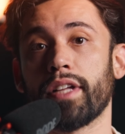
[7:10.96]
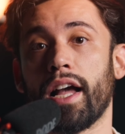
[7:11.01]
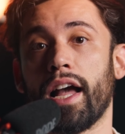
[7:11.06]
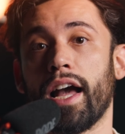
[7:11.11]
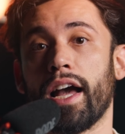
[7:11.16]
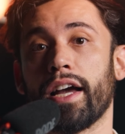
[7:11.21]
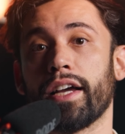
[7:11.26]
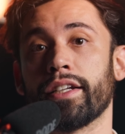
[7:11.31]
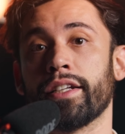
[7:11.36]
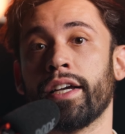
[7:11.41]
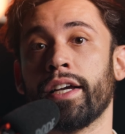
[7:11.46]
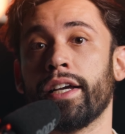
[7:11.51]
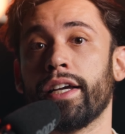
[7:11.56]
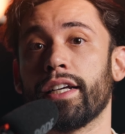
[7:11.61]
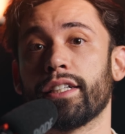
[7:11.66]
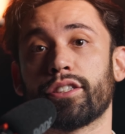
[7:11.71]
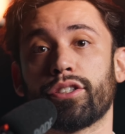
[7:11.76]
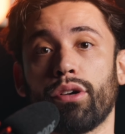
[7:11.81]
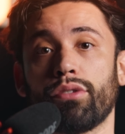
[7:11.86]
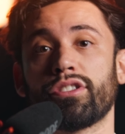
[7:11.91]
And
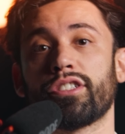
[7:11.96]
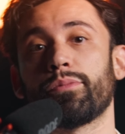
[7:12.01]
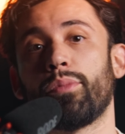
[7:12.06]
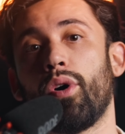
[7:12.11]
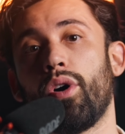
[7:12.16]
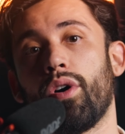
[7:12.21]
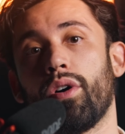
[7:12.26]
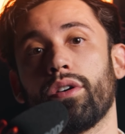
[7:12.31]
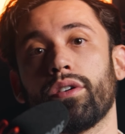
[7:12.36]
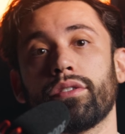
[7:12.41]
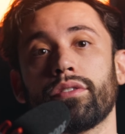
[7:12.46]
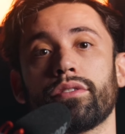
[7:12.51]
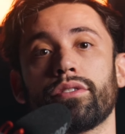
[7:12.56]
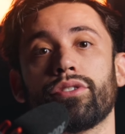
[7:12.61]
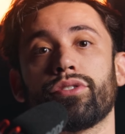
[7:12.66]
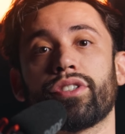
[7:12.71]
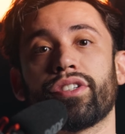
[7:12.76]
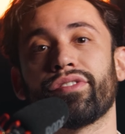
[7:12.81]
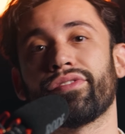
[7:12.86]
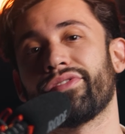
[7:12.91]
it's so small,
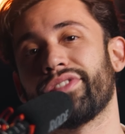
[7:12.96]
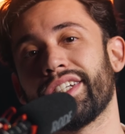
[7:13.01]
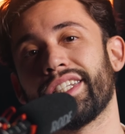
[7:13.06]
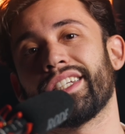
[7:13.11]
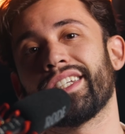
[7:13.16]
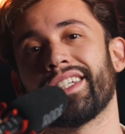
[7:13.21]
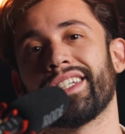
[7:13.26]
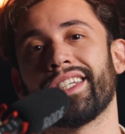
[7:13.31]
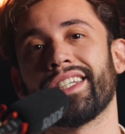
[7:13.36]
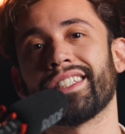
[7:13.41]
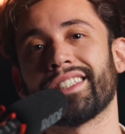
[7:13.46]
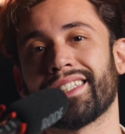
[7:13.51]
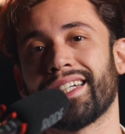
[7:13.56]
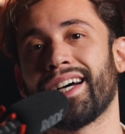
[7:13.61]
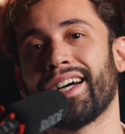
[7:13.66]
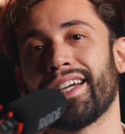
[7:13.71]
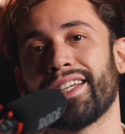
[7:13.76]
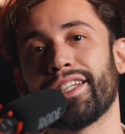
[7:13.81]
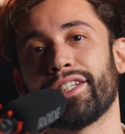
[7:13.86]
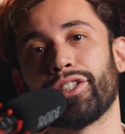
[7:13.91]
you can fit it
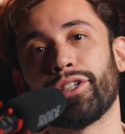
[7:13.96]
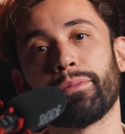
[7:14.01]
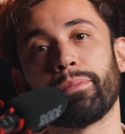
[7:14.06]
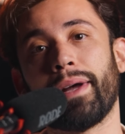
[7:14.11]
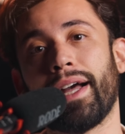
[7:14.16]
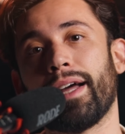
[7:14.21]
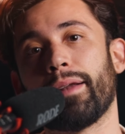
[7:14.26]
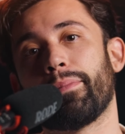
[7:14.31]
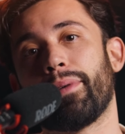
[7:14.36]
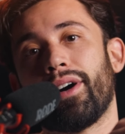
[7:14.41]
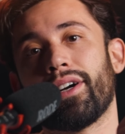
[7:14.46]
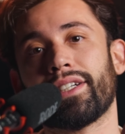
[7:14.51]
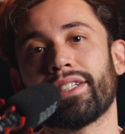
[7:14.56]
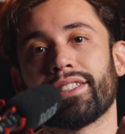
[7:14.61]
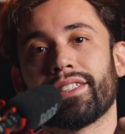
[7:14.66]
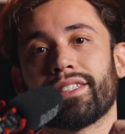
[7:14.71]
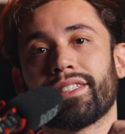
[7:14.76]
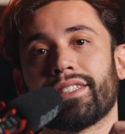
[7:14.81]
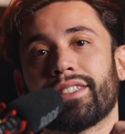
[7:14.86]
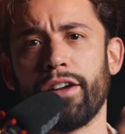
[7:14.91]
inside your pant
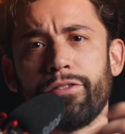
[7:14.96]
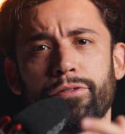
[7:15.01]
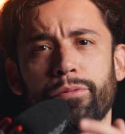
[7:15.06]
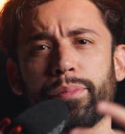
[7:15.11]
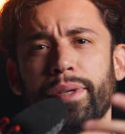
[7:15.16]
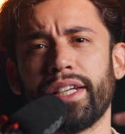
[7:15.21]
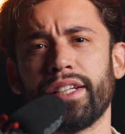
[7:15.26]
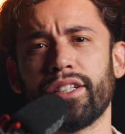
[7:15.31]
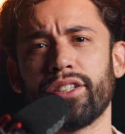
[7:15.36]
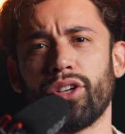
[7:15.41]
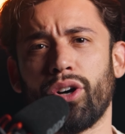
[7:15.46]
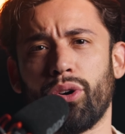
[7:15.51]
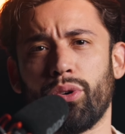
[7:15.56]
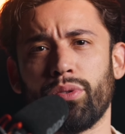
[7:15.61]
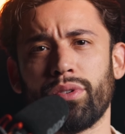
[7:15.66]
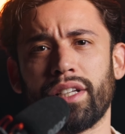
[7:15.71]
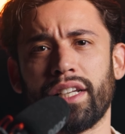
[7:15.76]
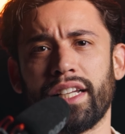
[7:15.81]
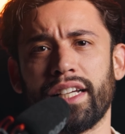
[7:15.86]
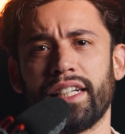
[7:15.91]
pockets. And for being an
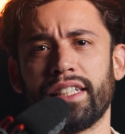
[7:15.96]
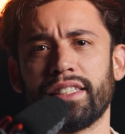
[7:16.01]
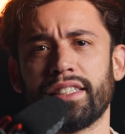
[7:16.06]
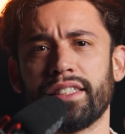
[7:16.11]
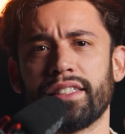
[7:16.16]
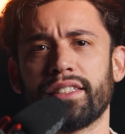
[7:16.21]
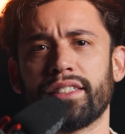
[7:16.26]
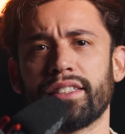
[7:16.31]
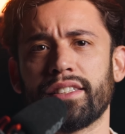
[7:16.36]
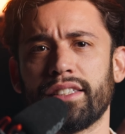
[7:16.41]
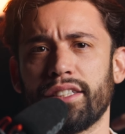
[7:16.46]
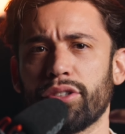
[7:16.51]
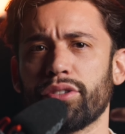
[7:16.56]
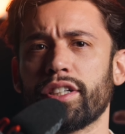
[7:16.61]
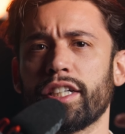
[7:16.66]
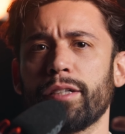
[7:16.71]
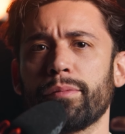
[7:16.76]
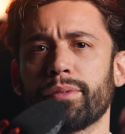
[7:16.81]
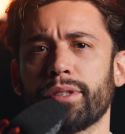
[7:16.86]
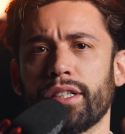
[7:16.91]
old lens, it still
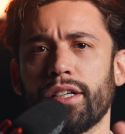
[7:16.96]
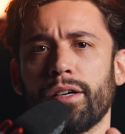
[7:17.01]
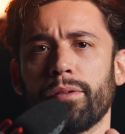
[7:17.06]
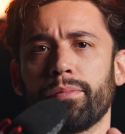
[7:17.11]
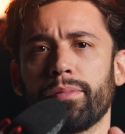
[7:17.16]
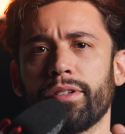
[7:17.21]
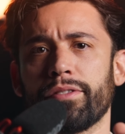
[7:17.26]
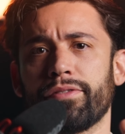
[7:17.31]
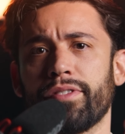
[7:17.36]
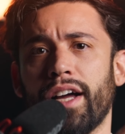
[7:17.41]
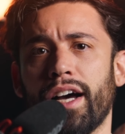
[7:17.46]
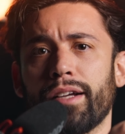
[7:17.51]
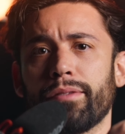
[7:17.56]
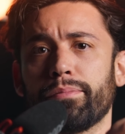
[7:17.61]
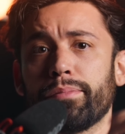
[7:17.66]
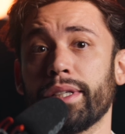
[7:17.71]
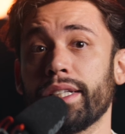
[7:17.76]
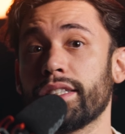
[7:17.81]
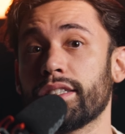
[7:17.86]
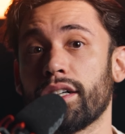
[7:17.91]
keeps up, if
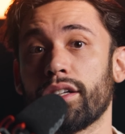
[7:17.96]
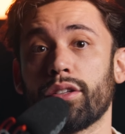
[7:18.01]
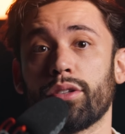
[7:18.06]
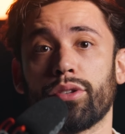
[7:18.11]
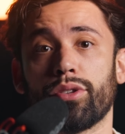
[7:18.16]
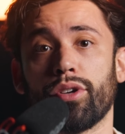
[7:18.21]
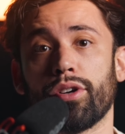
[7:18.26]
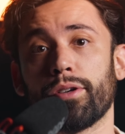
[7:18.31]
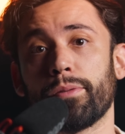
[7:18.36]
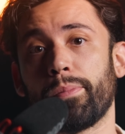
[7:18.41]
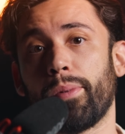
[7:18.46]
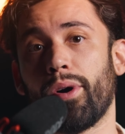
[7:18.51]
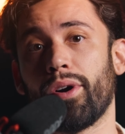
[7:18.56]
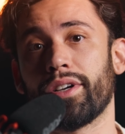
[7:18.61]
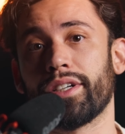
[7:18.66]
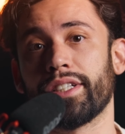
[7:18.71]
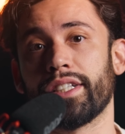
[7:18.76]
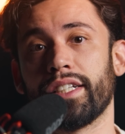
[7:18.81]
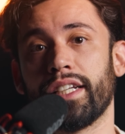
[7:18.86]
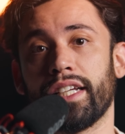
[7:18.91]
not beats other
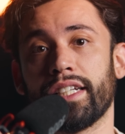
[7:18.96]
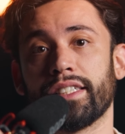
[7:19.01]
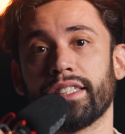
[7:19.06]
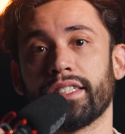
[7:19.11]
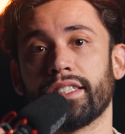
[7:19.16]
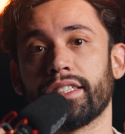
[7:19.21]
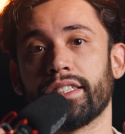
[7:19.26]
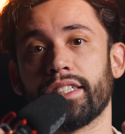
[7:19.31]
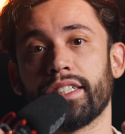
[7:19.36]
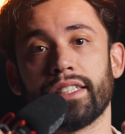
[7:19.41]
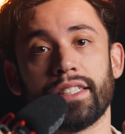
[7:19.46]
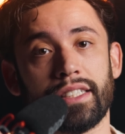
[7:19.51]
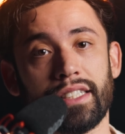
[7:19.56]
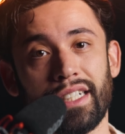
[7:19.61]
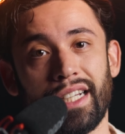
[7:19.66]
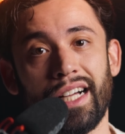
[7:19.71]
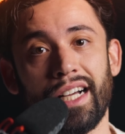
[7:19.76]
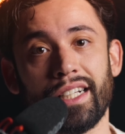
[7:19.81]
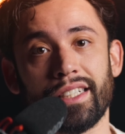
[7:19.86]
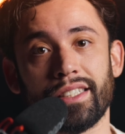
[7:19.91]
third-party lenses in its
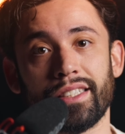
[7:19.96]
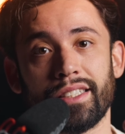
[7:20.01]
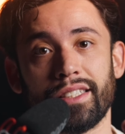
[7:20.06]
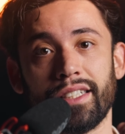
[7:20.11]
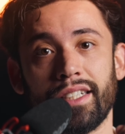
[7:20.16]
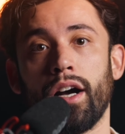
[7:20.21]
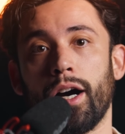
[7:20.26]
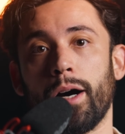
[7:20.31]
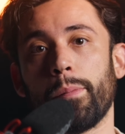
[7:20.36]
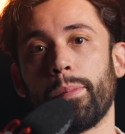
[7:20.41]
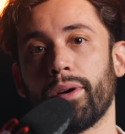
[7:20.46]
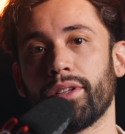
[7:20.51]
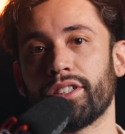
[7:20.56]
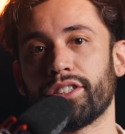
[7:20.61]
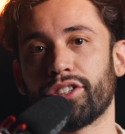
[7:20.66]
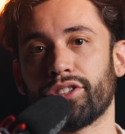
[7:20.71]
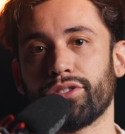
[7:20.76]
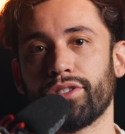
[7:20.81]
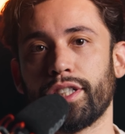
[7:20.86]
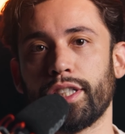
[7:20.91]
class. Up on the
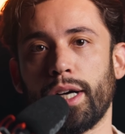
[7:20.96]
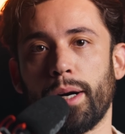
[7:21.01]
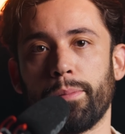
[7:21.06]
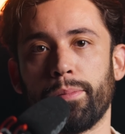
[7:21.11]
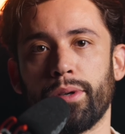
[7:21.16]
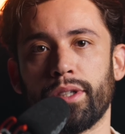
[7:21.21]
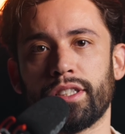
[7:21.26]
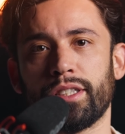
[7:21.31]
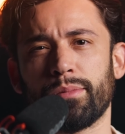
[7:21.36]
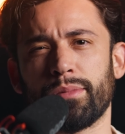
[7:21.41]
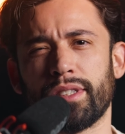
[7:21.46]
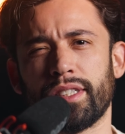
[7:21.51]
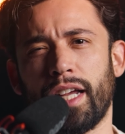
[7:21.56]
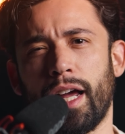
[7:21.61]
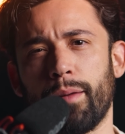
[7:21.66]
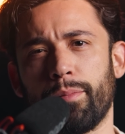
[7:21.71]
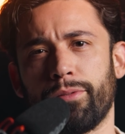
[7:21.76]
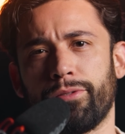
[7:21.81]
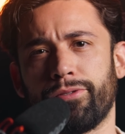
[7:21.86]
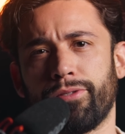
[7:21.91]
screen, I'll put some
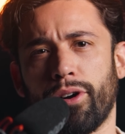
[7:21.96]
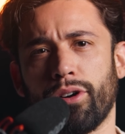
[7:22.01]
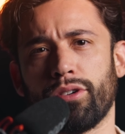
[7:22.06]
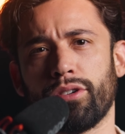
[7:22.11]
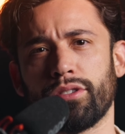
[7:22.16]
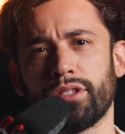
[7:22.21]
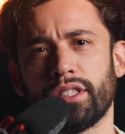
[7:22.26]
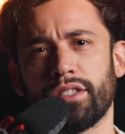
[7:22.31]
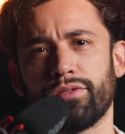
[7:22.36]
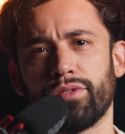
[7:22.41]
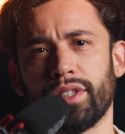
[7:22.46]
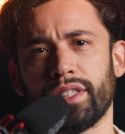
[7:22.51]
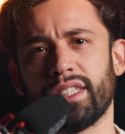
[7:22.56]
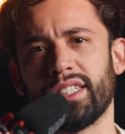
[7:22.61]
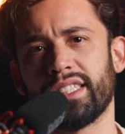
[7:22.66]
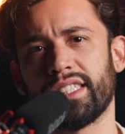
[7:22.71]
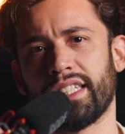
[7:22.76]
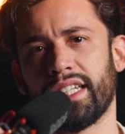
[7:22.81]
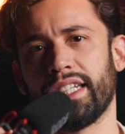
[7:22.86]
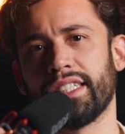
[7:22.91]
sample photos of what
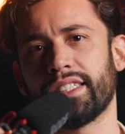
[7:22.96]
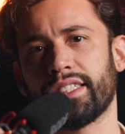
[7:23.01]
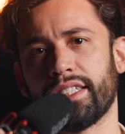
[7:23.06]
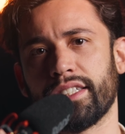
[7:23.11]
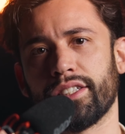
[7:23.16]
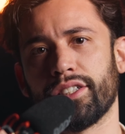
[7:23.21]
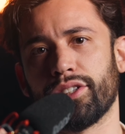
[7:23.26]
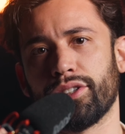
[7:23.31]
this lens can